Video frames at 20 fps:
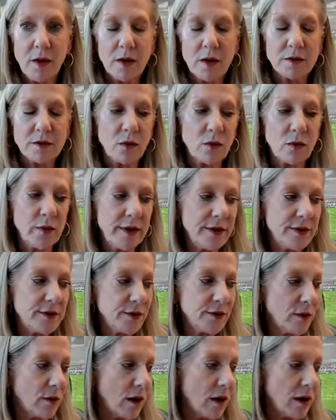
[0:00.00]
So we
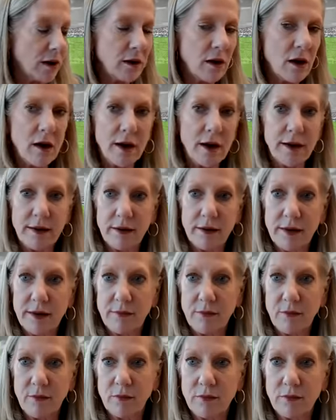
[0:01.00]
do a lot,
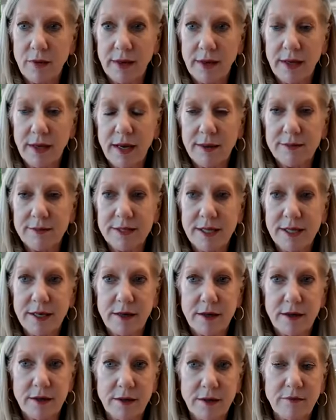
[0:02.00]
and Gabe said
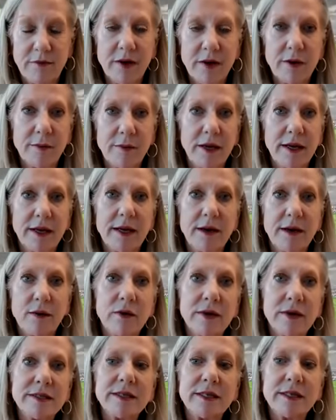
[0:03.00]
it at the very beginning,
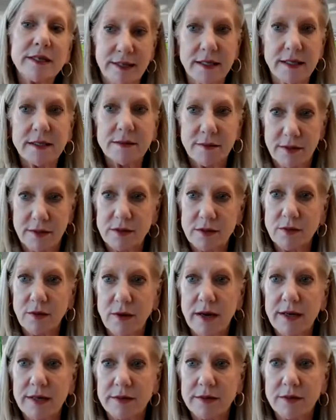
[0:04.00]
risk assessments,
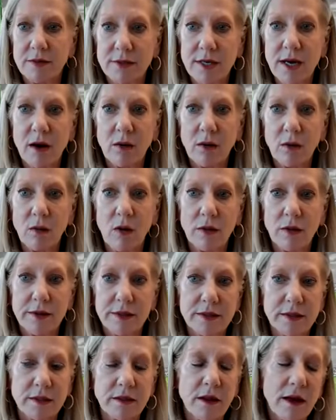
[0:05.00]
right? So TowerWall
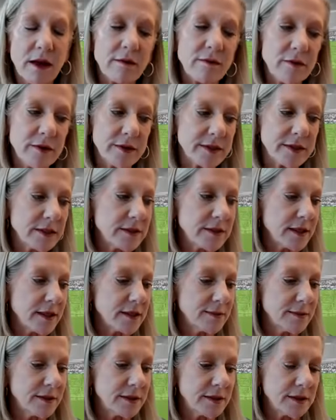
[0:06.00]
does a lot of risk
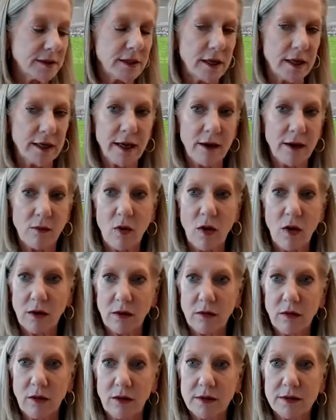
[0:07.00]
assessments, and again, walk
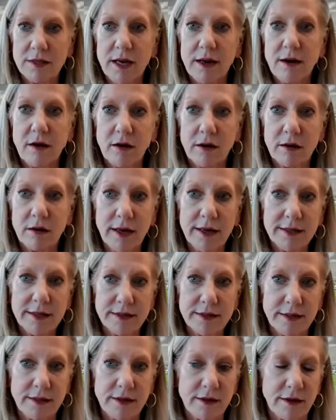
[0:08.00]
alongside our
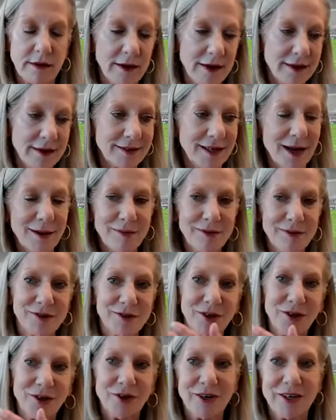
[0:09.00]
clients in their
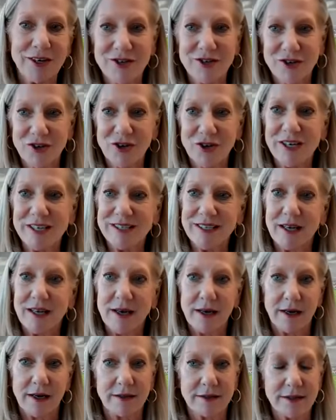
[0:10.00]
cybersecurity journeys,
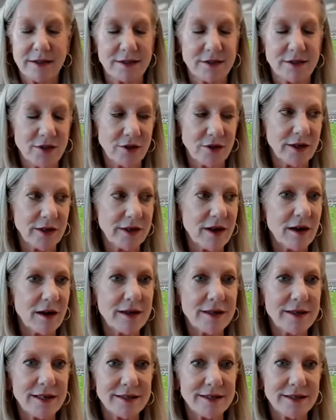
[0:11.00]
because it's certainly not
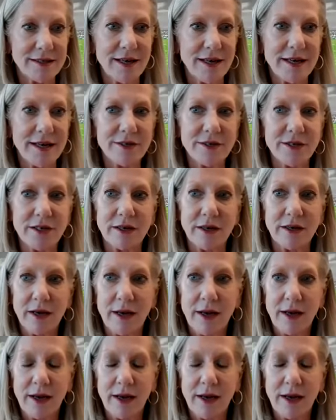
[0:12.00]
a destination.